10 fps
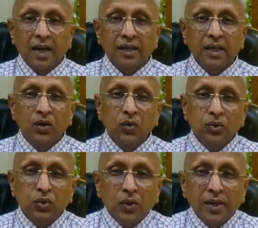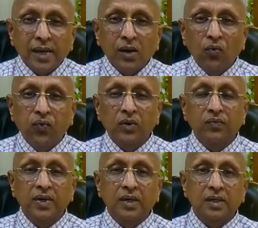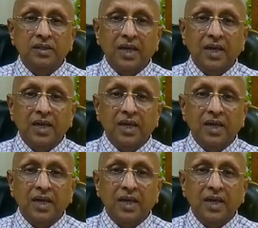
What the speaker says: and they used to crave for pickles,